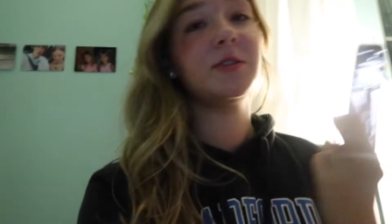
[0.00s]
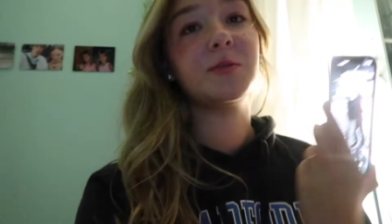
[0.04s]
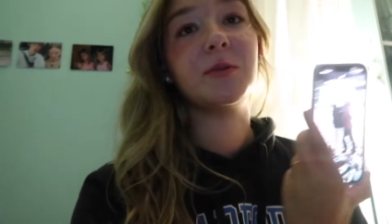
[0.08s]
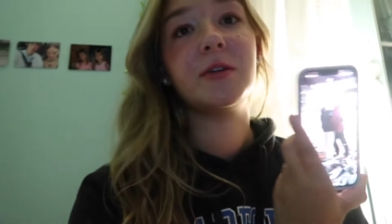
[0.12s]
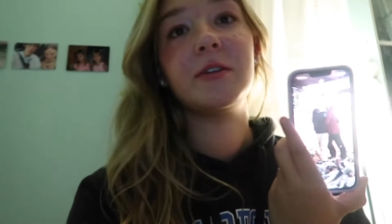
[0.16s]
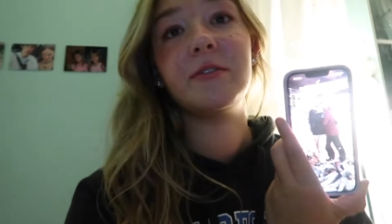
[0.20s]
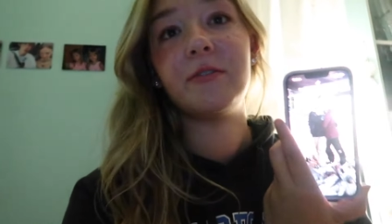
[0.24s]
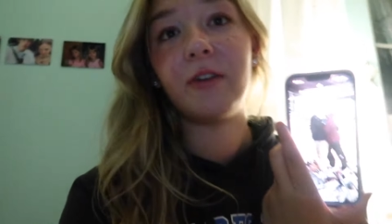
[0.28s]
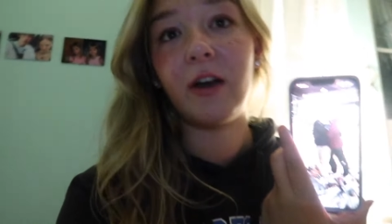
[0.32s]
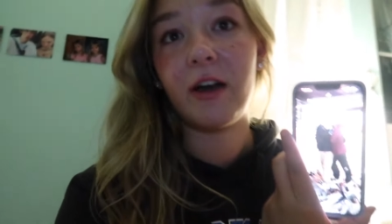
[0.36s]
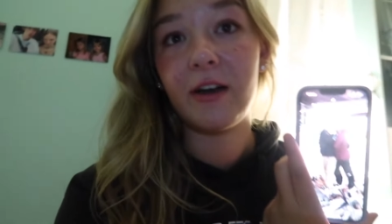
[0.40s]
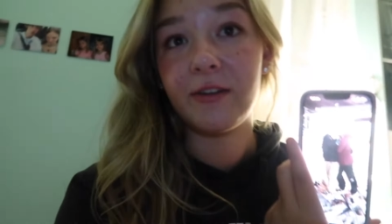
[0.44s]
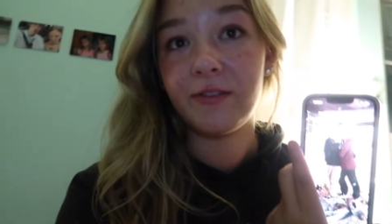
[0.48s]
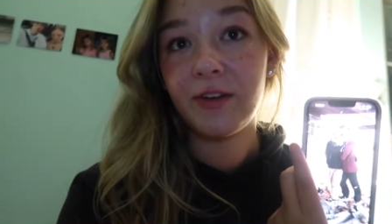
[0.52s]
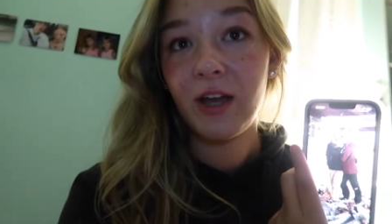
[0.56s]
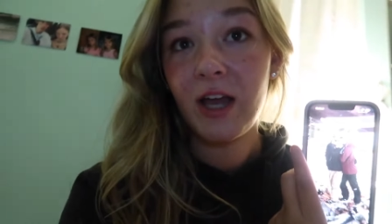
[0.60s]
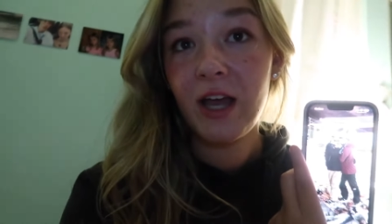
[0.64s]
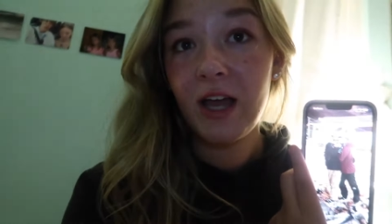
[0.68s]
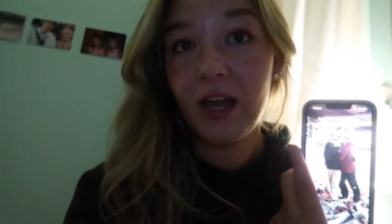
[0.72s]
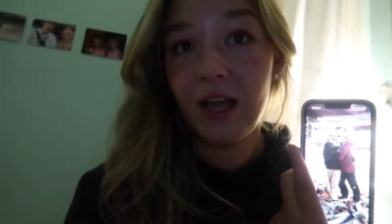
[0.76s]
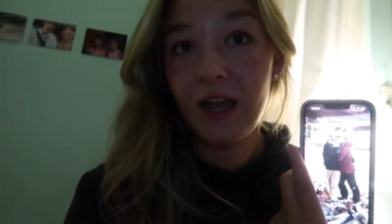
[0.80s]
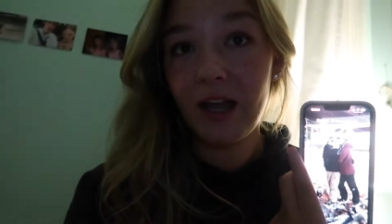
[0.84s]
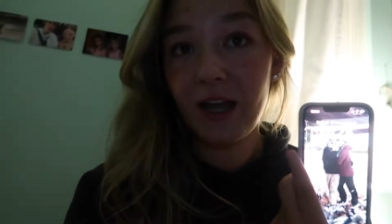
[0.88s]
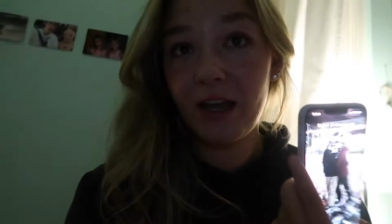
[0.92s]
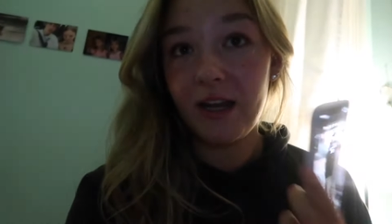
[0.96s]
twenty-five
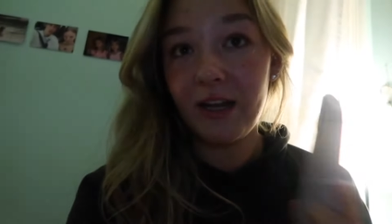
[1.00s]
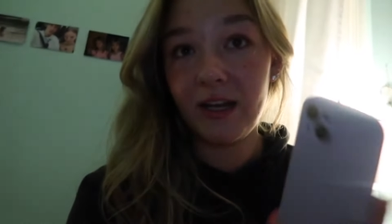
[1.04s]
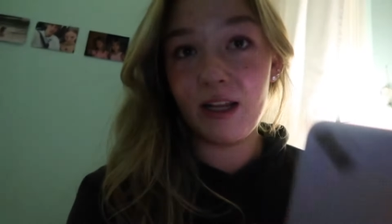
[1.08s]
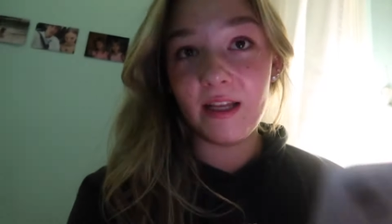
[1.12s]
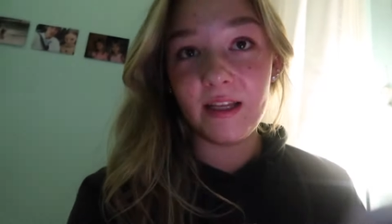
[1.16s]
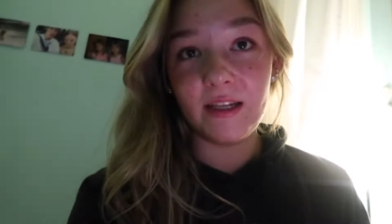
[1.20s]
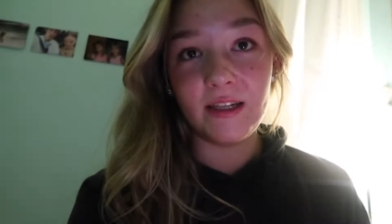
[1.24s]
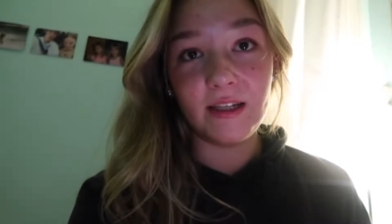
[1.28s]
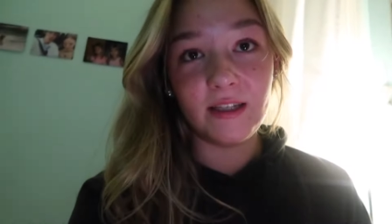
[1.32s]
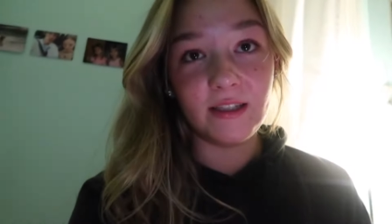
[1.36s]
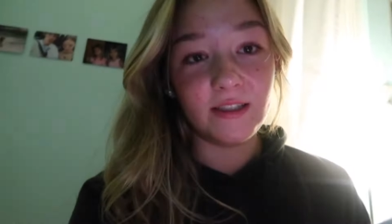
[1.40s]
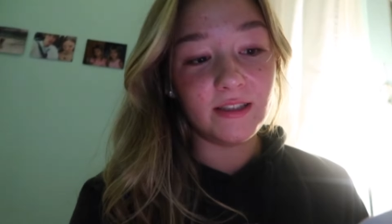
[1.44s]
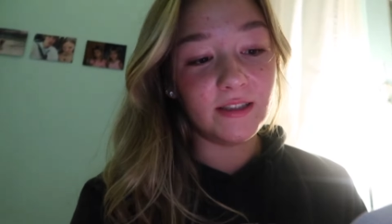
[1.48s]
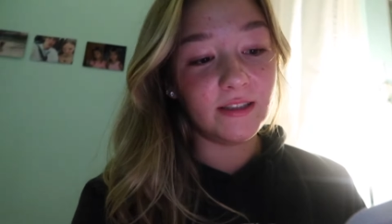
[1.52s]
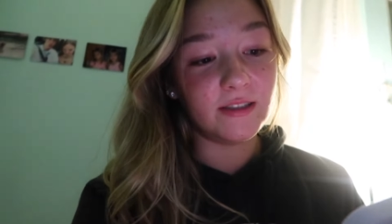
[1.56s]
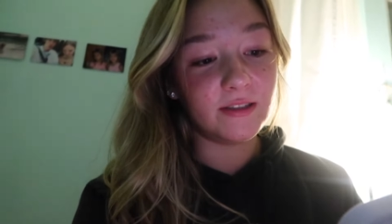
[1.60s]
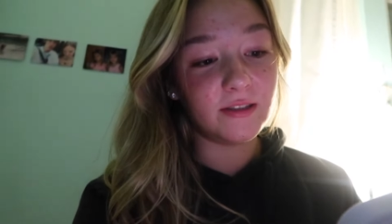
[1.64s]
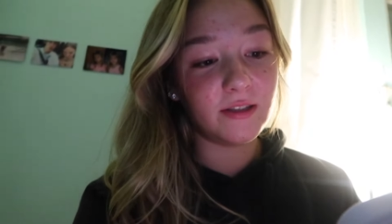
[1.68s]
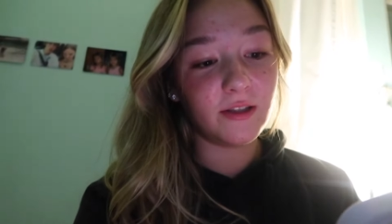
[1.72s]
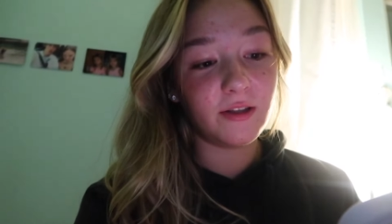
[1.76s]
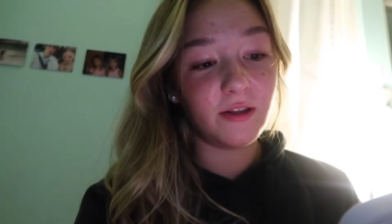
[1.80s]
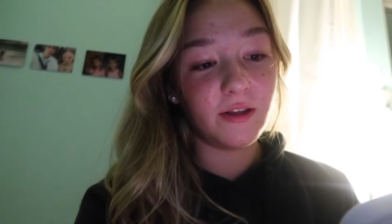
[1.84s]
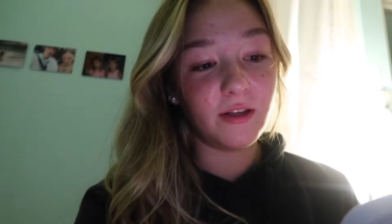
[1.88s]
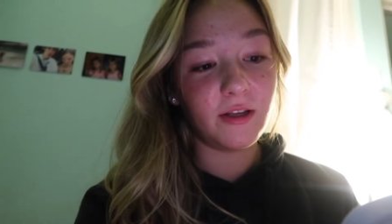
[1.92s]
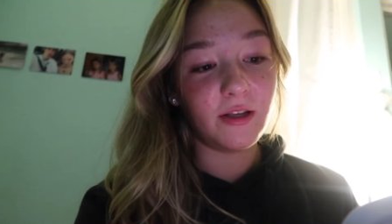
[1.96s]
and it
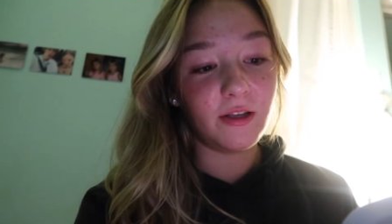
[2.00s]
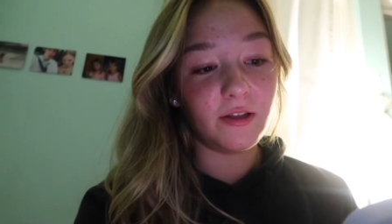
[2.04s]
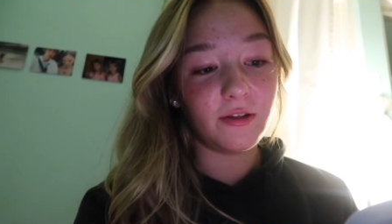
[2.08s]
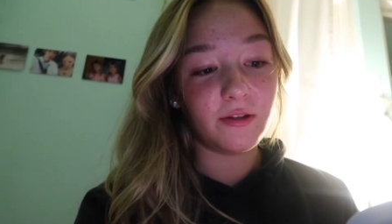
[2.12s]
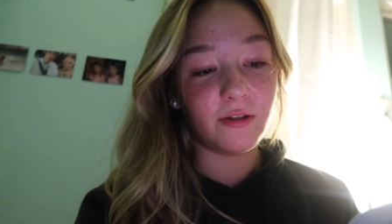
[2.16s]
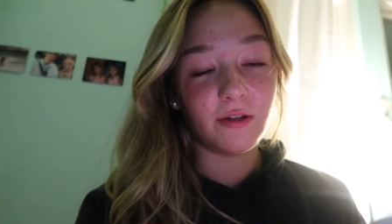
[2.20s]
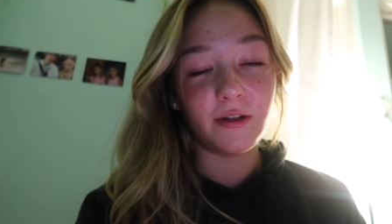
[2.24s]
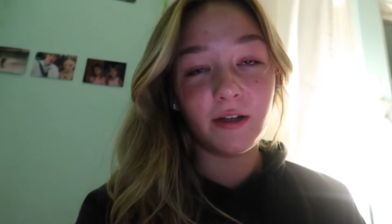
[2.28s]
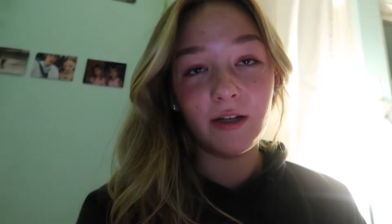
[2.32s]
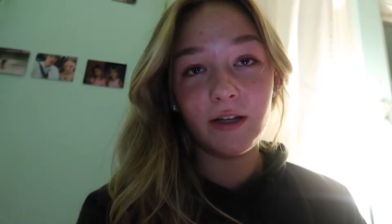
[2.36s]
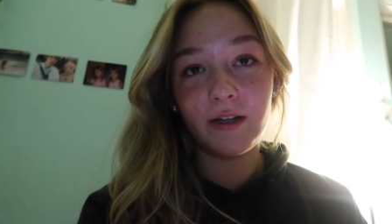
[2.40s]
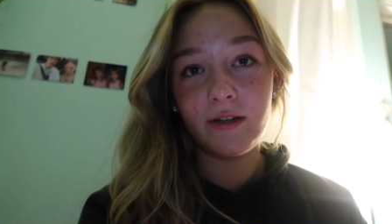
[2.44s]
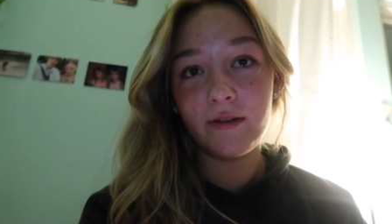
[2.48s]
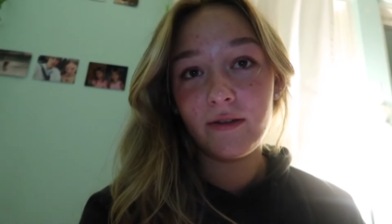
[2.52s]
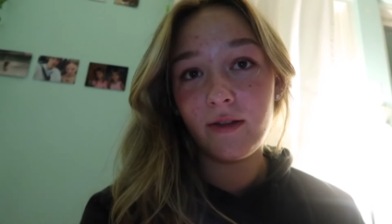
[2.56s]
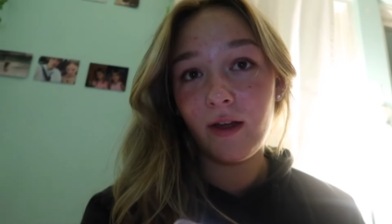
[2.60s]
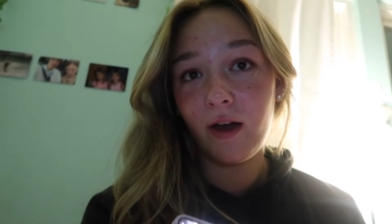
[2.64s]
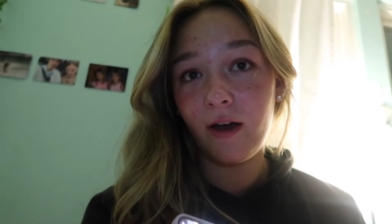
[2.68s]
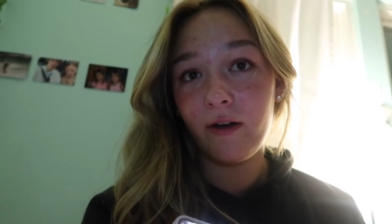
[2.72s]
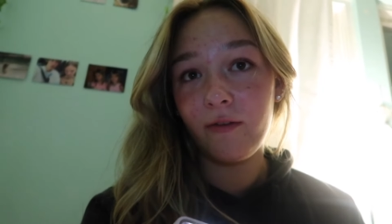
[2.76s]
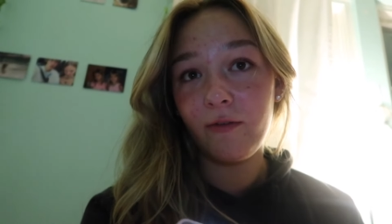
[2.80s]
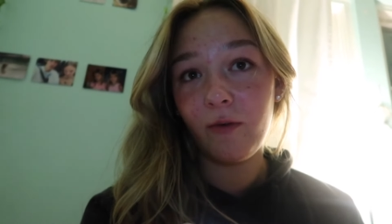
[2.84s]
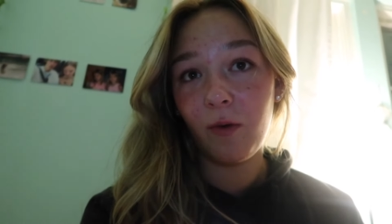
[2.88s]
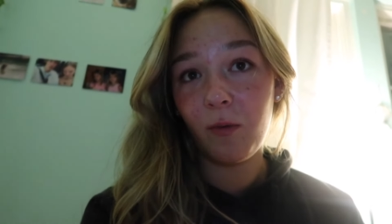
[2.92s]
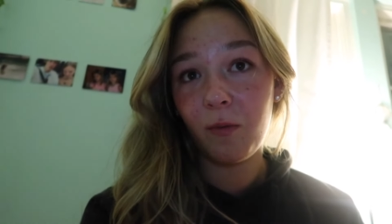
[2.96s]
is the thirtieth
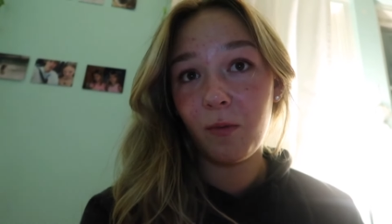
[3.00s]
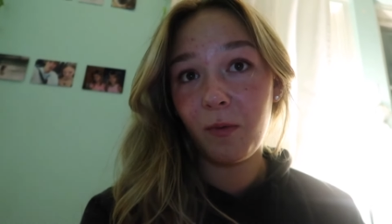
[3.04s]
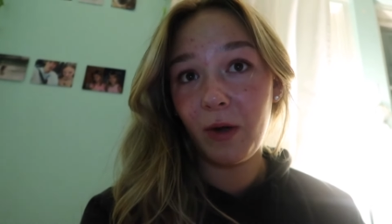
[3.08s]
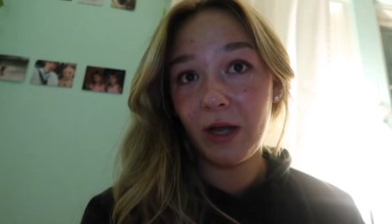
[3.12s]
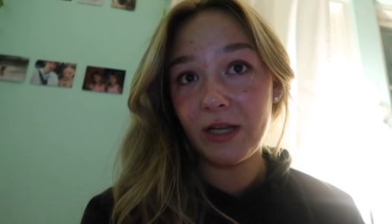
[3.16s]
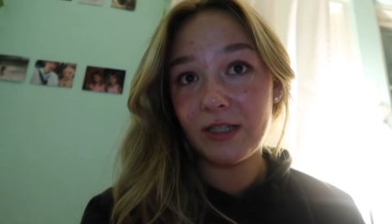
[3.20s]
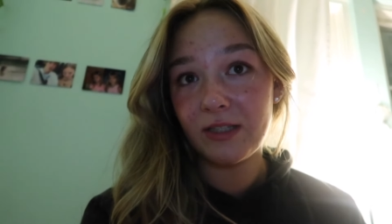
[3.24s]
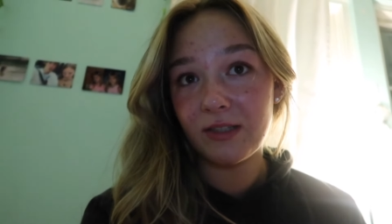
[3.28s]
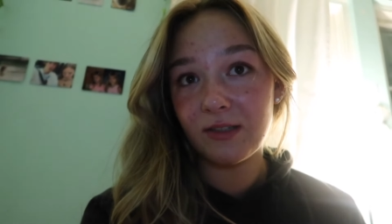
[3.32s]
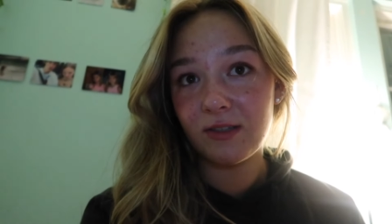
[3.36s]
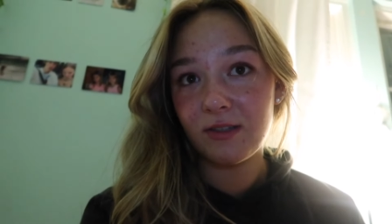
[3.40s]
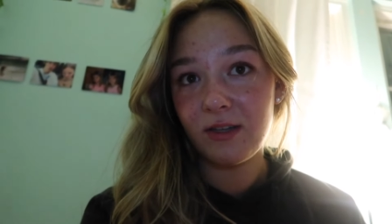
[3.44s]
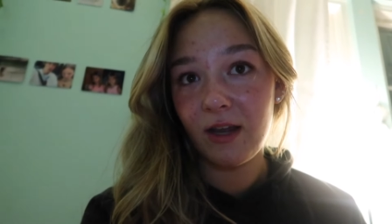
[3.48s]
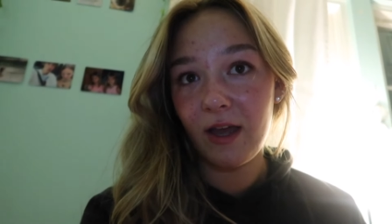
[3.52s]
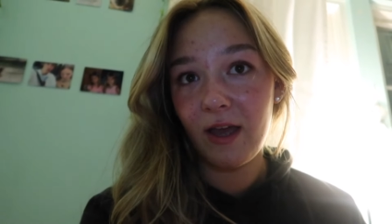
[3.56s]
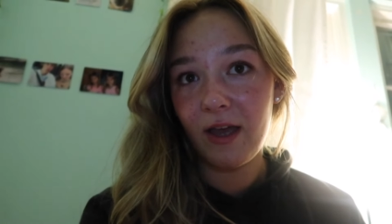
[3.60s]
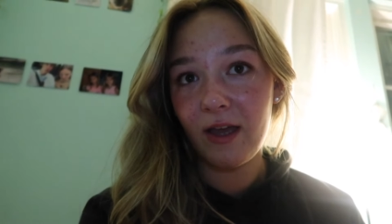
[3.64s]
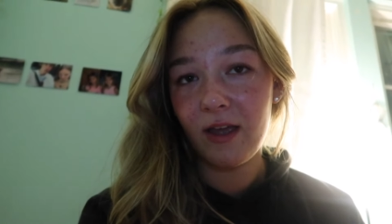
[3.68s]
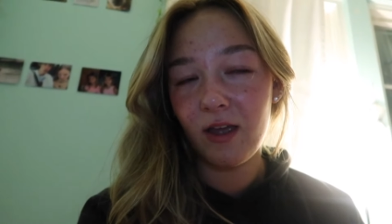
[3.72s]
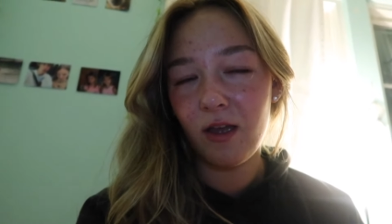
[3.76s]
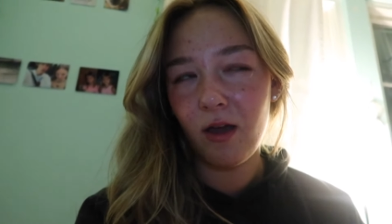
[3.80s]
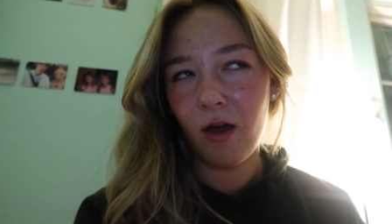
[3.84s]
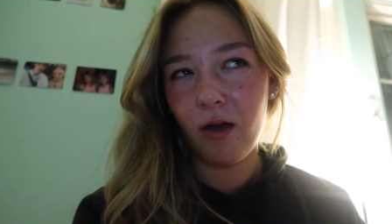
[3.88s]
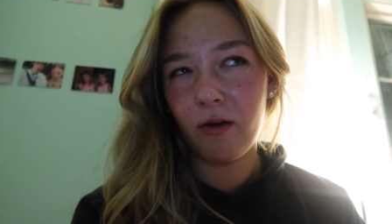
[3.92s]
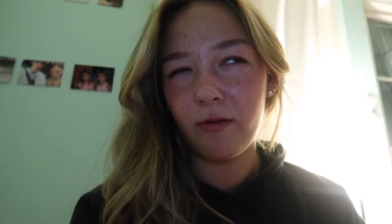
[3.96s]
of
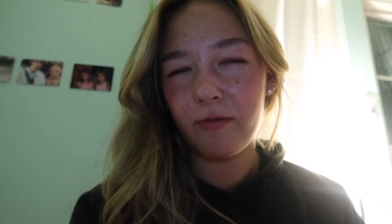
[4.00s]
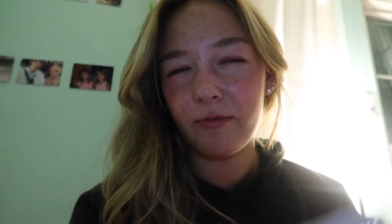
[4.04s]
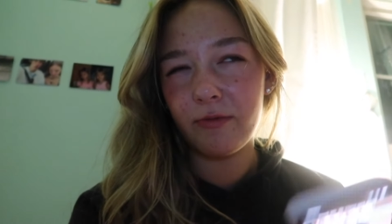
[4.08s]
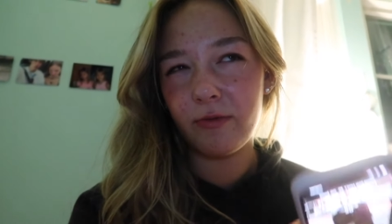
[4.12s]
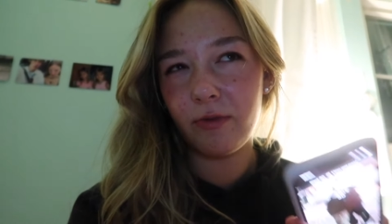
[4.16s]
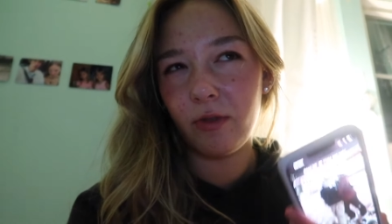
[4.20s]
Wednesday of